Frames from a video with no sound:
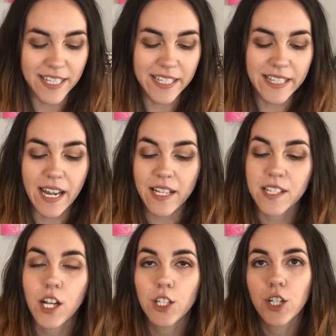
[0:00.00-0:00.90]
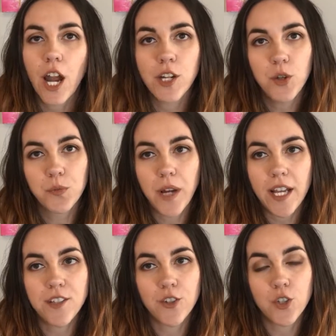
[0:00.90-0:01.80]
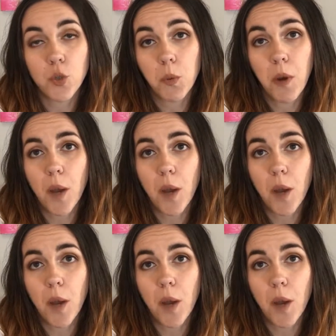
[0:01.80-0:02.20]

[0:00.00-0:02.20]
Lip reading: This is the next color. I know reds are super